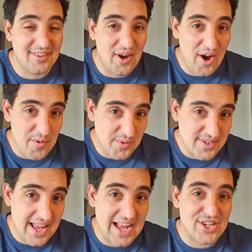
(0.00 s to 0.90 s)
I was
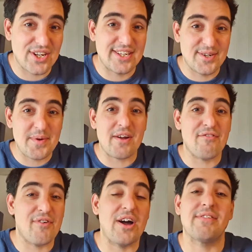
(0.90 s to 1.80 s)
actually doing a
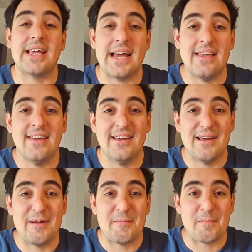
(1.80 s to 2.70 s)
5K,
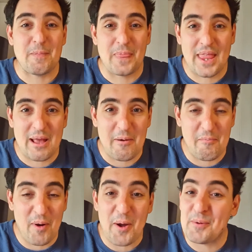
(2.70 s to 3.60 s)

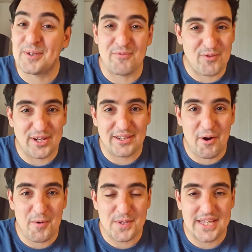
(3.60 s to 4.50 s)
but I wasn't running the
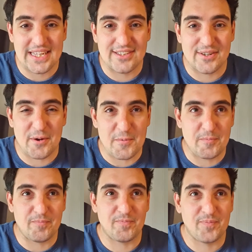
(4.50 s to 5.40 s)
whole thing. So
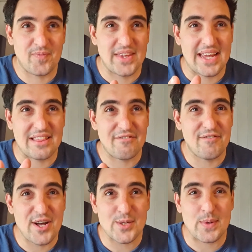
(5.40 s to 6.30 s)
in the
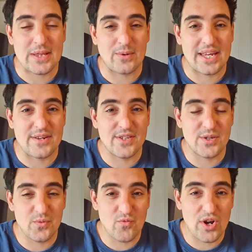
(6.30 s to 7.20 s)
first week, they'll get you
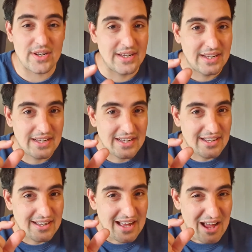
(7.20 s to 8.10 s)
to run
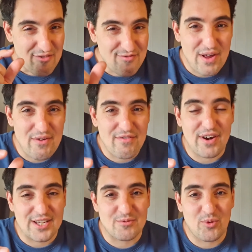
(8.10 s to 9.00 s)
a very, very
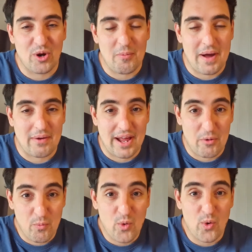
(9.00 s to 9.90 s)
small amount
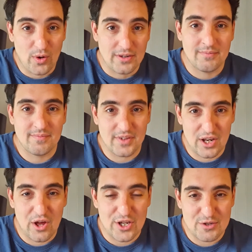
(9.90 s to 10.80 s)
and walk
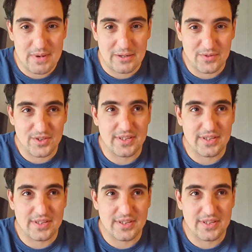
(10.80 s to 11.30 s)
large amounts.